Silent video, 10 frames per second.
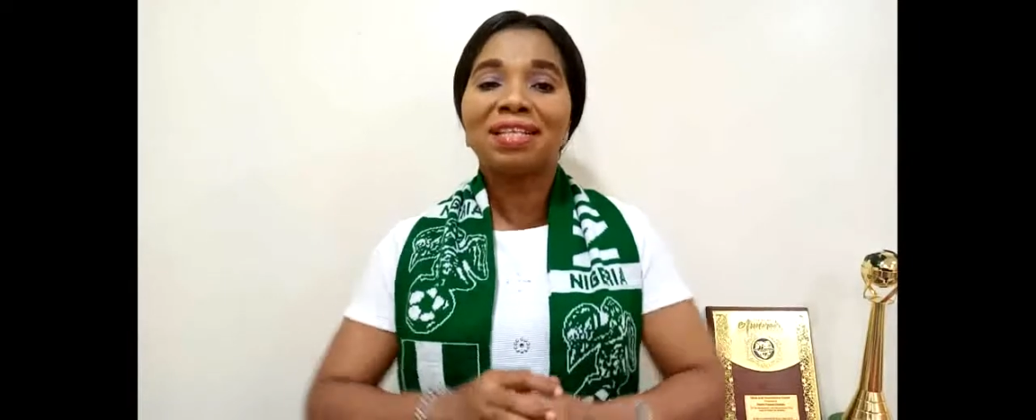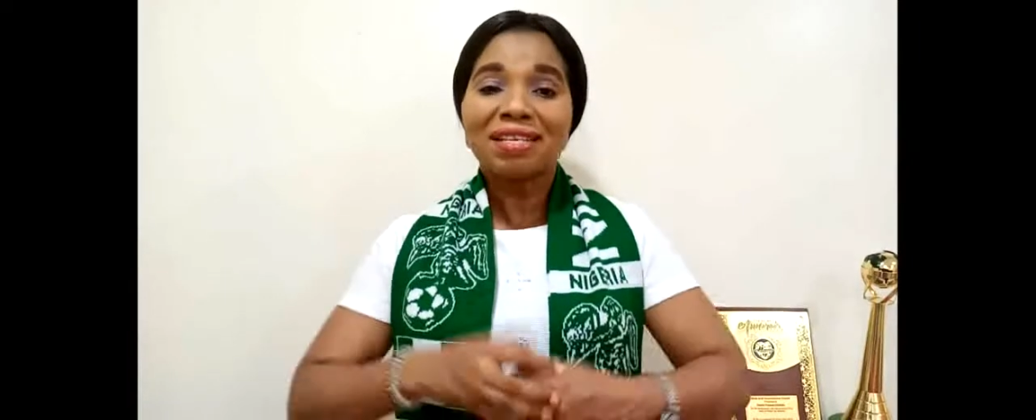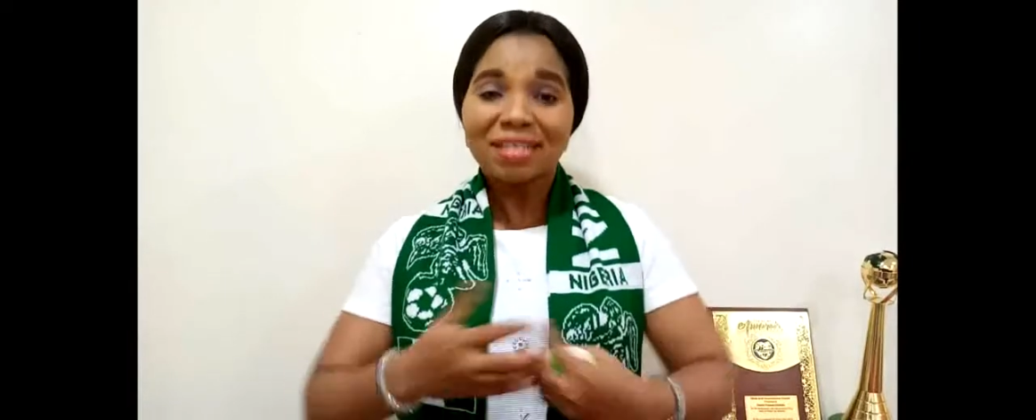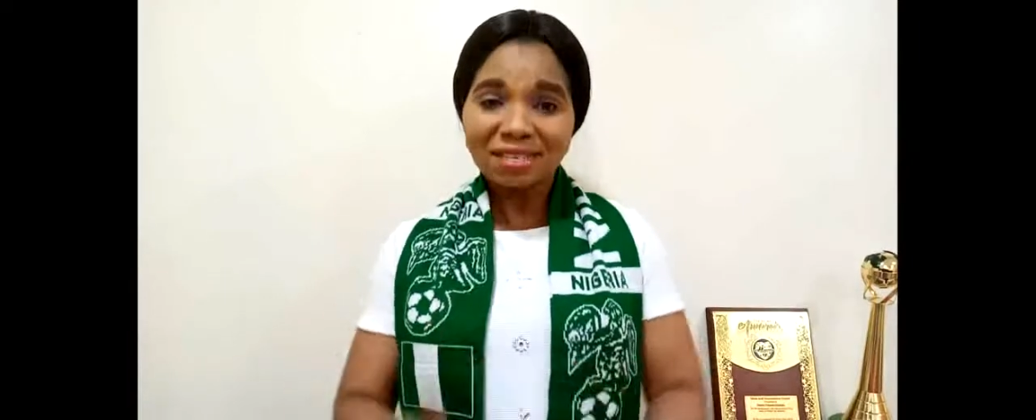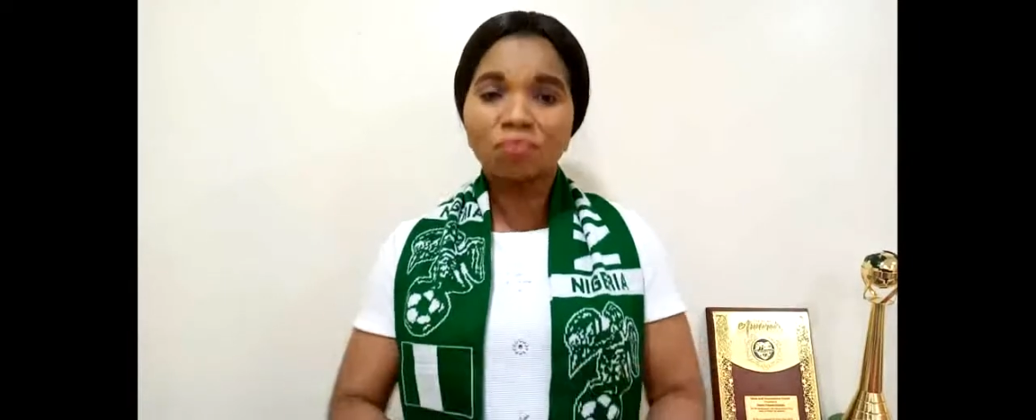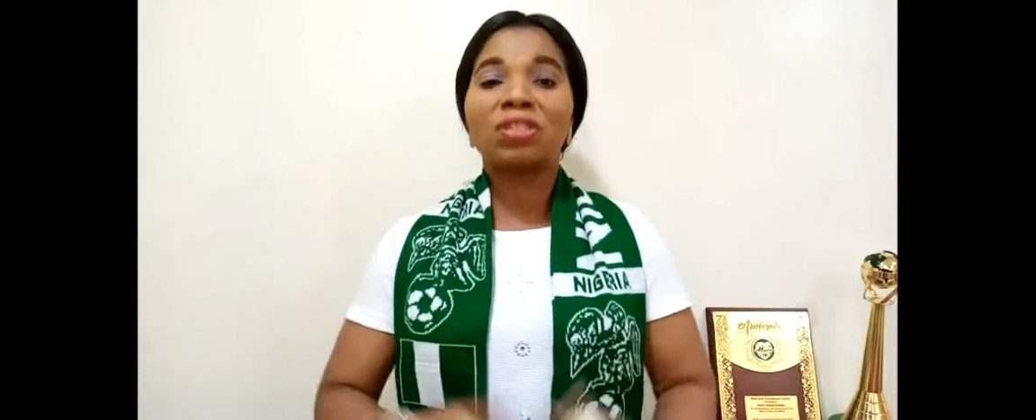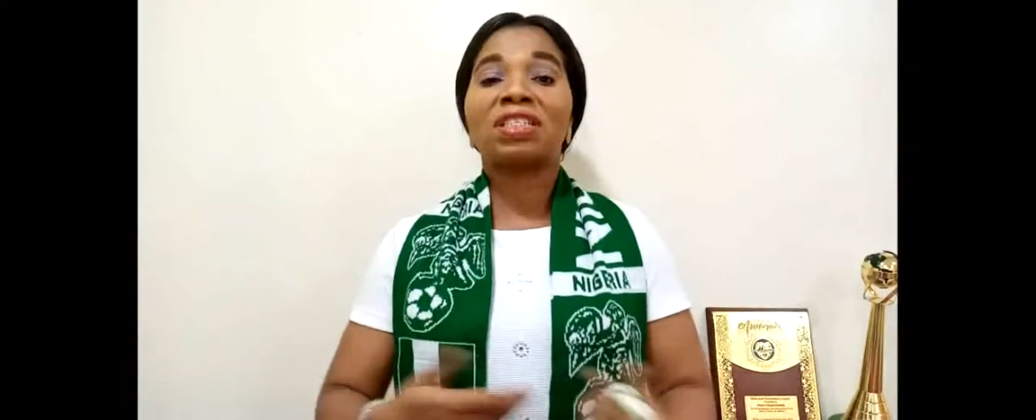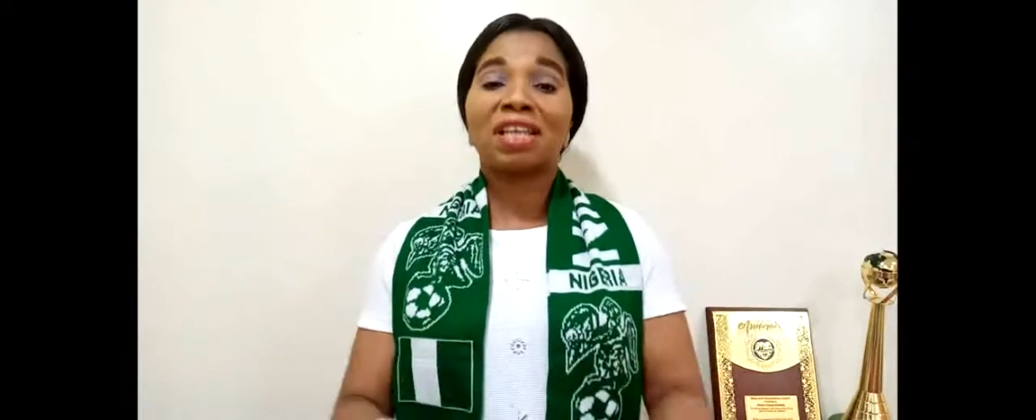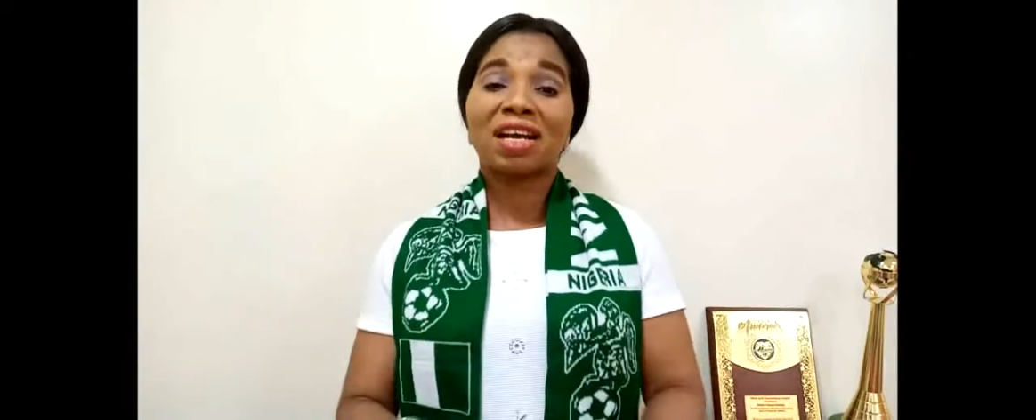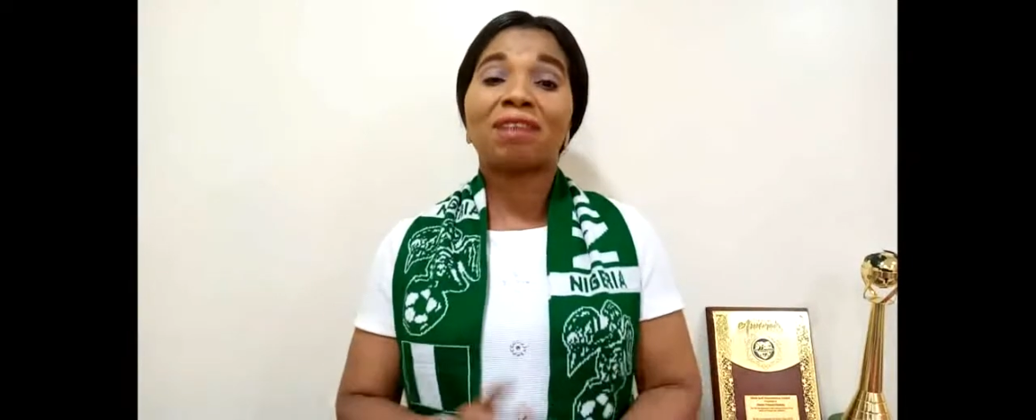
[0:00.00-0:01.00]
We
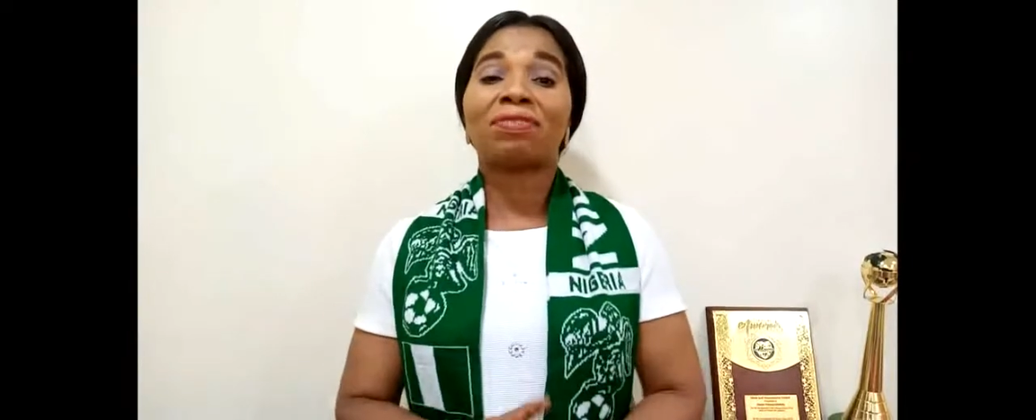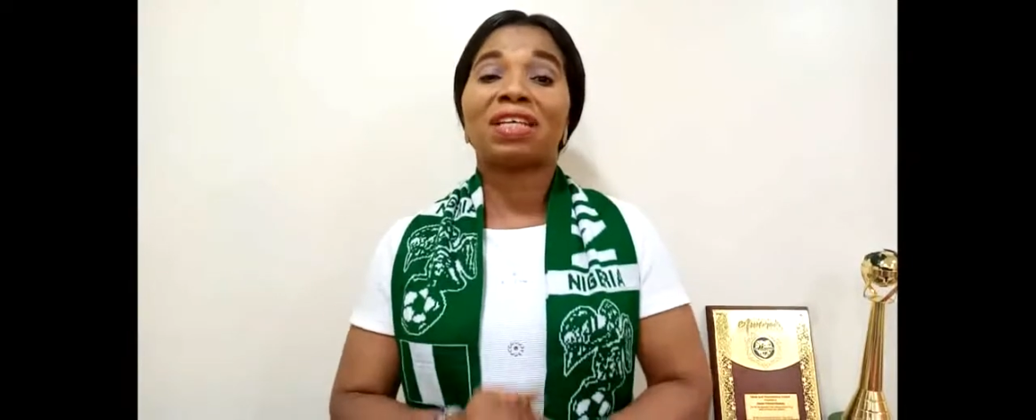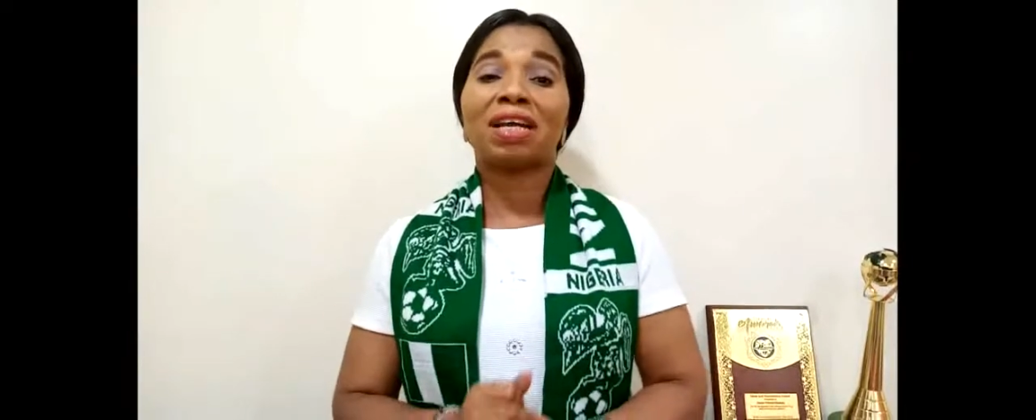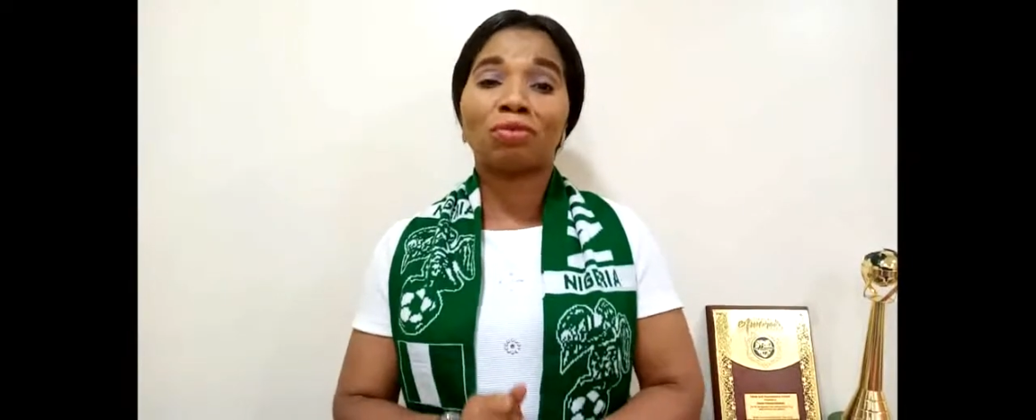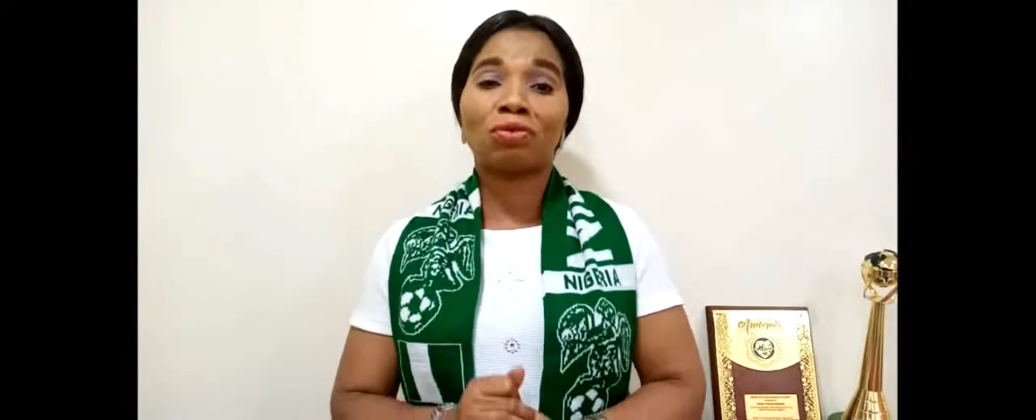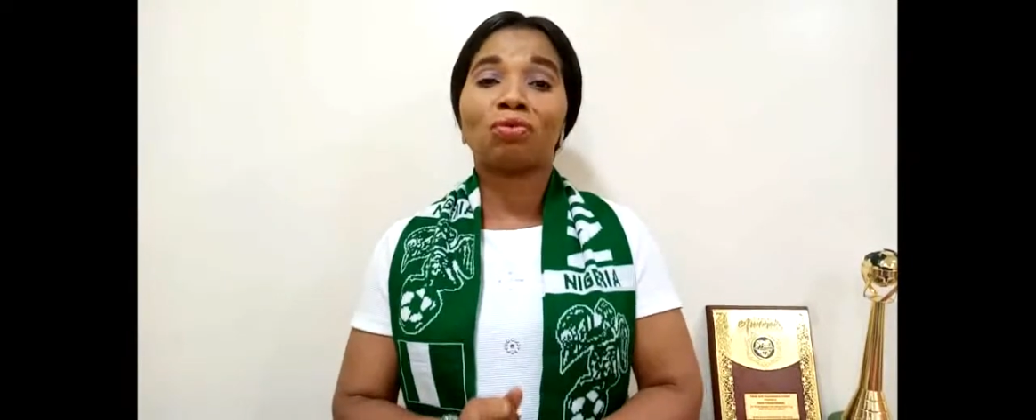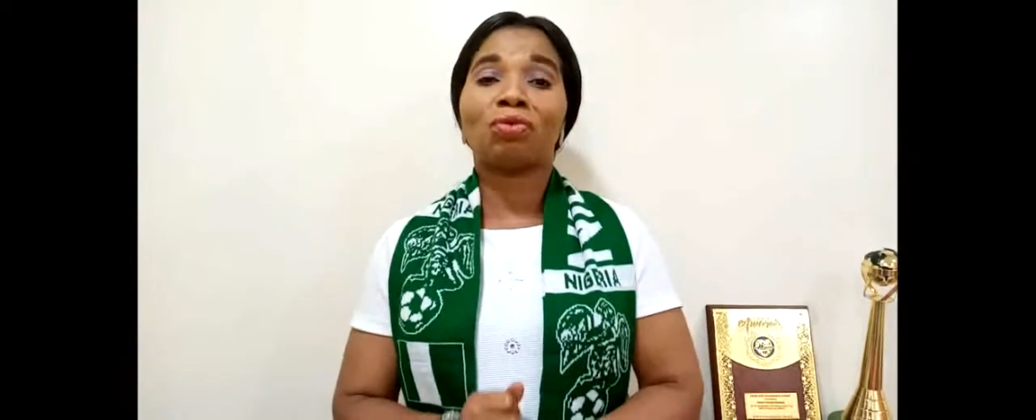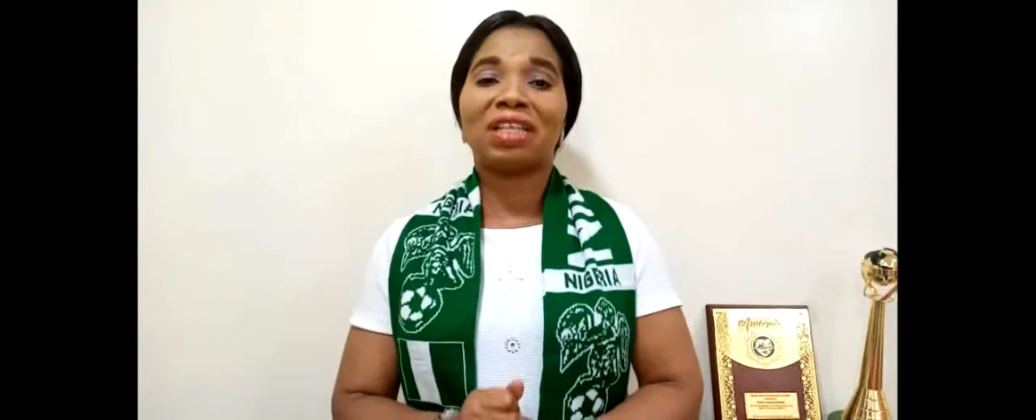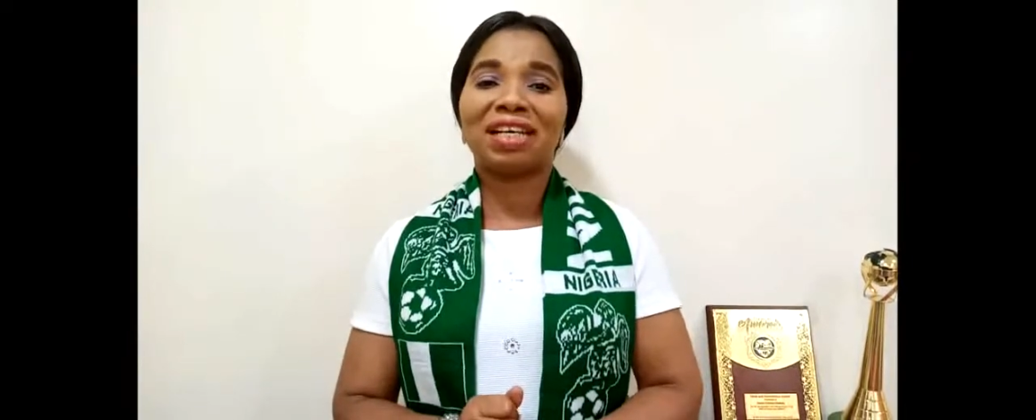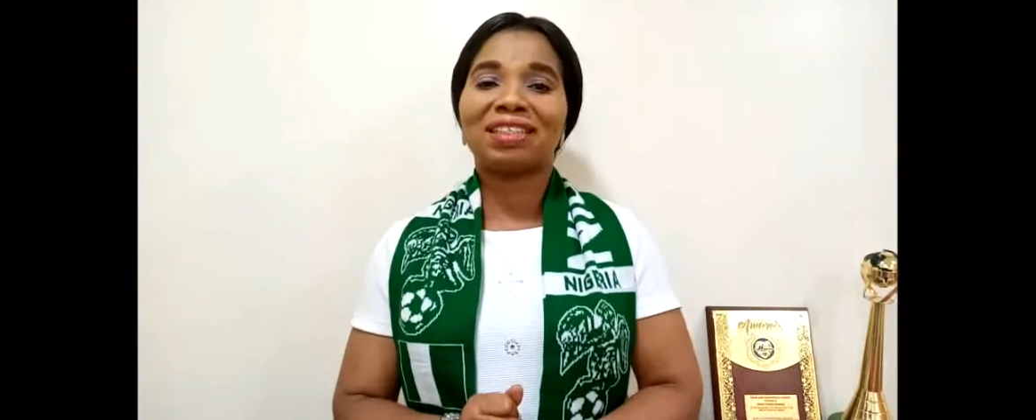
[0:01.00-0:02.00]
still have time to do
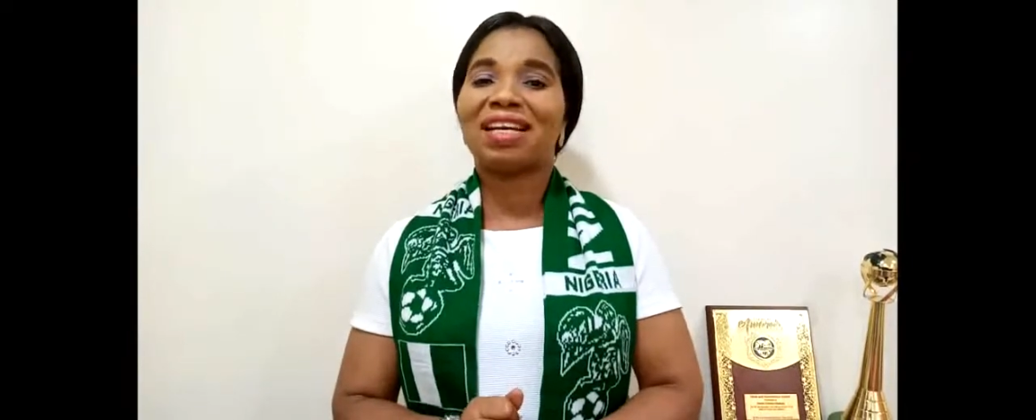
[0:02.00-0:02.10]
that,